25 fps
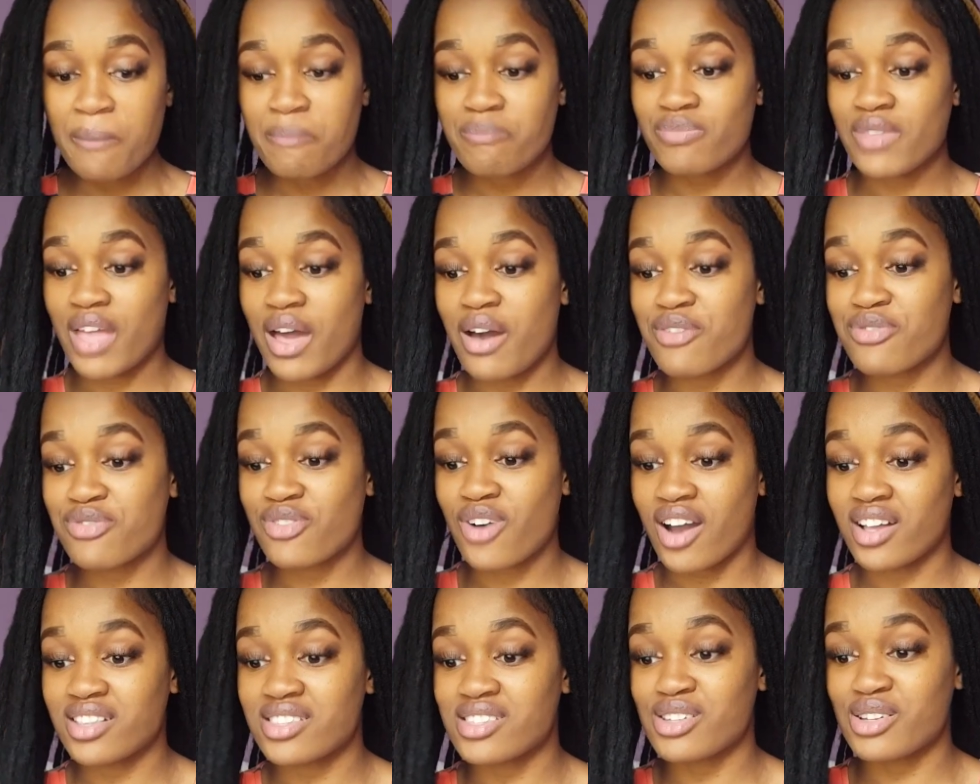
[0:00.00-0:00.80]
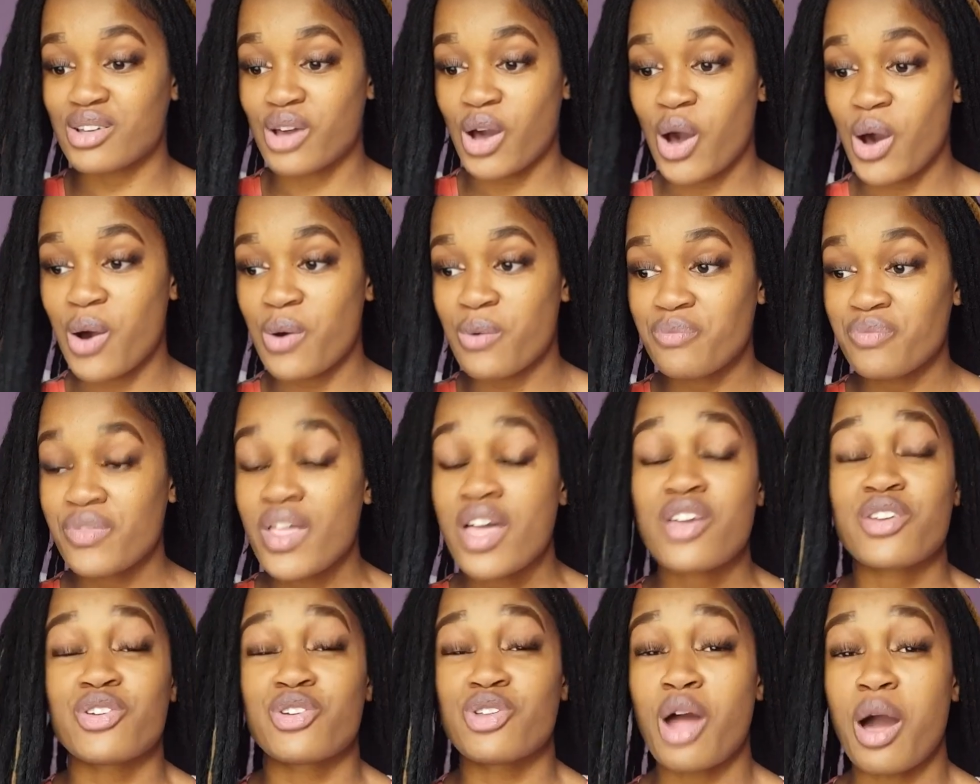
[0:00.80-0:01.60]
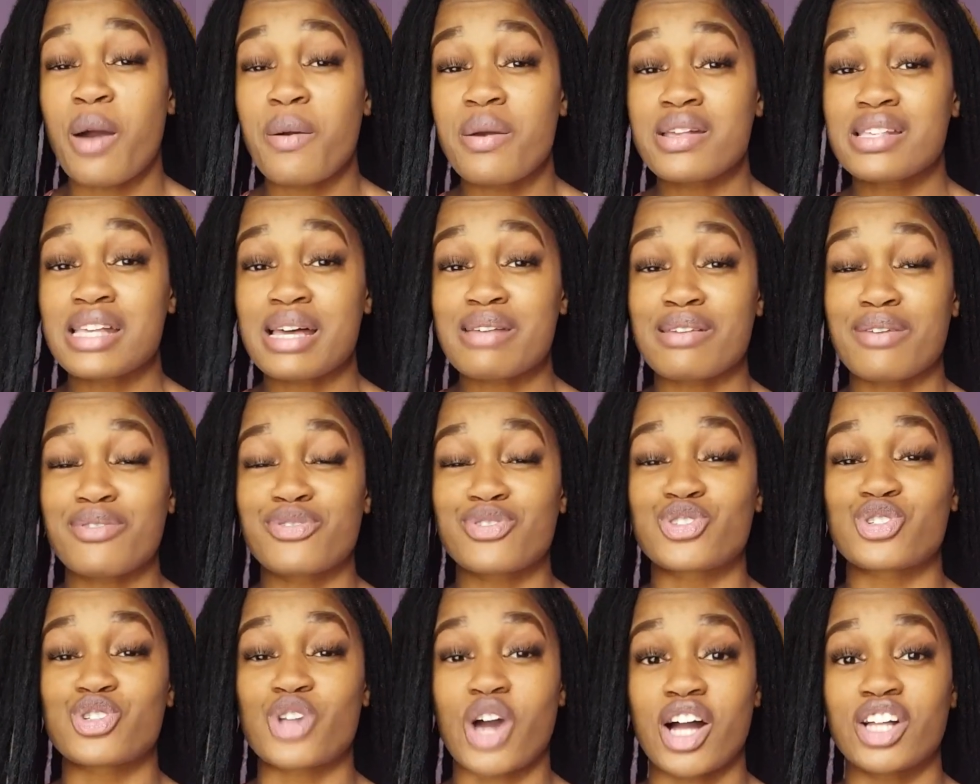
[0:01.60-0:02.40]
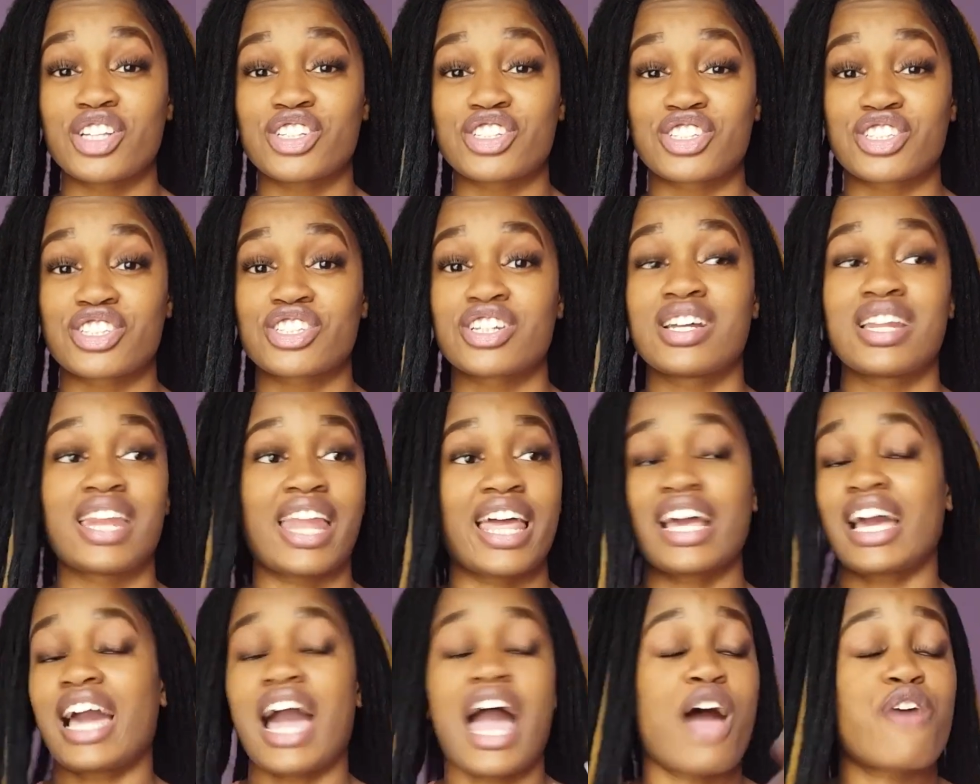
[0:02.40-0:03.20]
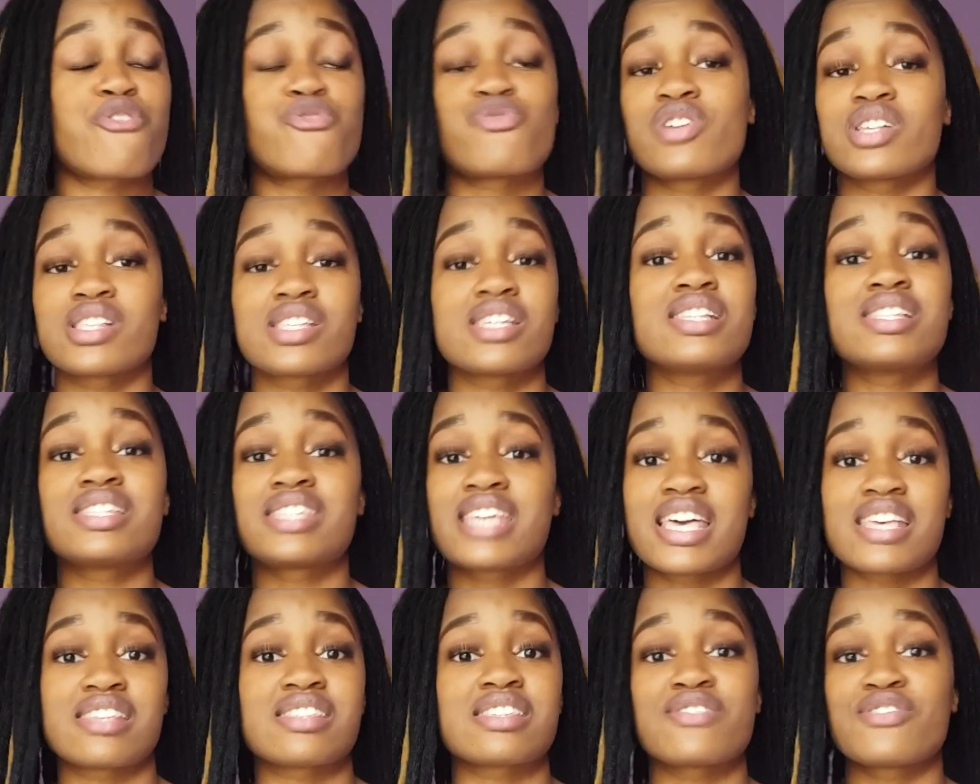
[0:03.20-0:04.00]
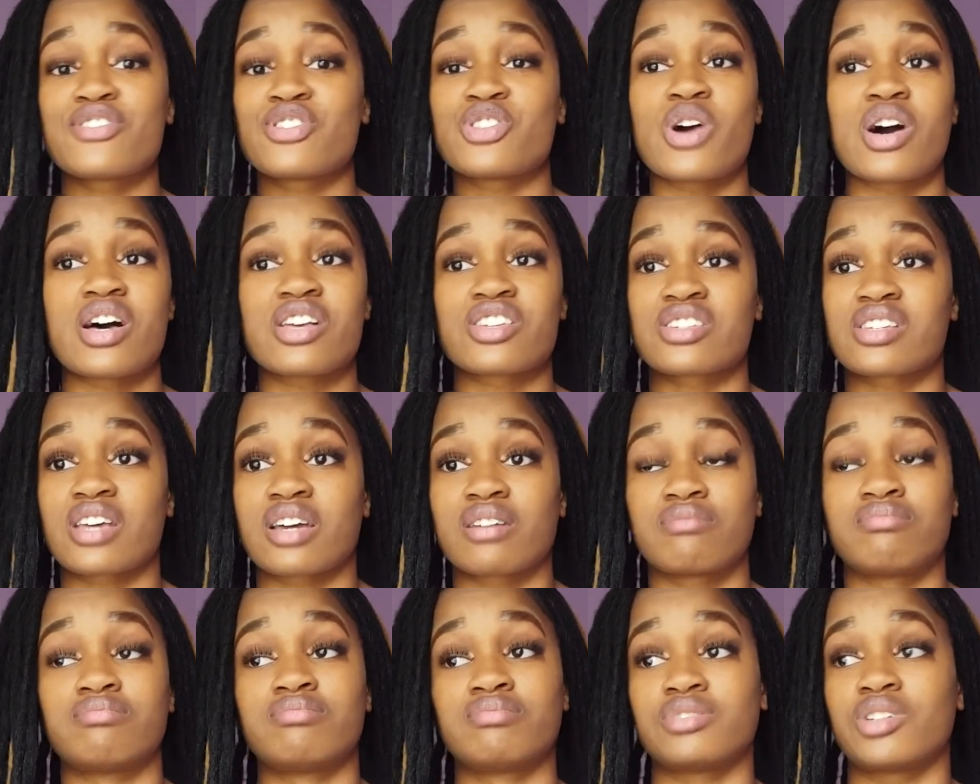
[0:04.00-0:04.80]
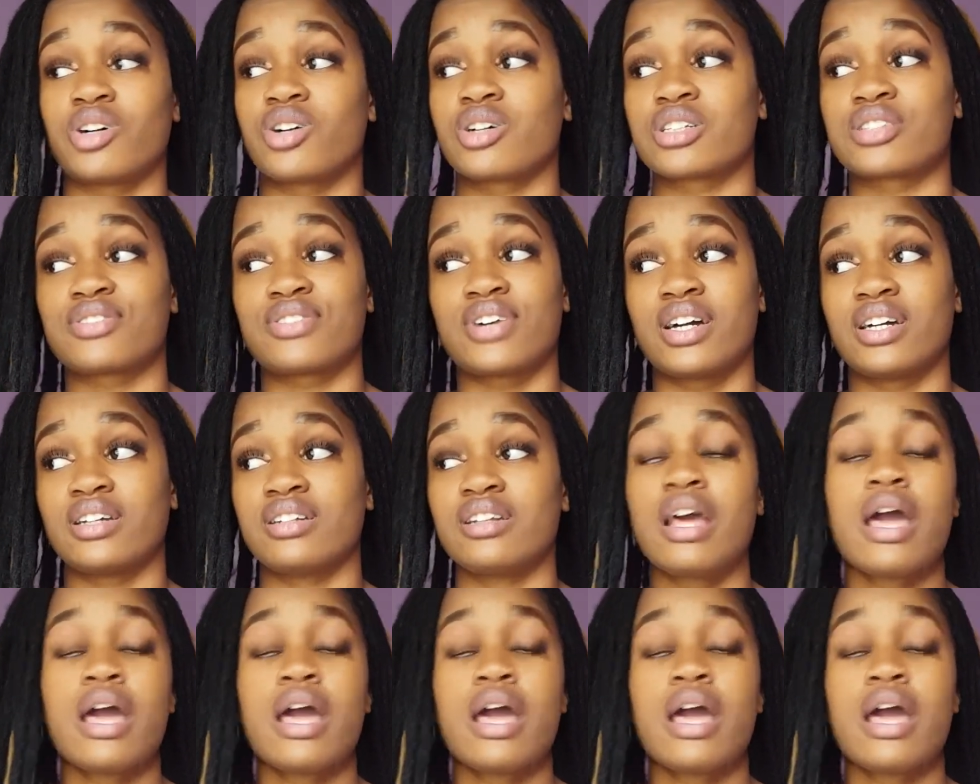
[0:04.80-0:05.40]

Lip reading: Now I've got to go. You know what I mean? I've dodged, like, I've written tests, even though I was just like, dog, it's fine.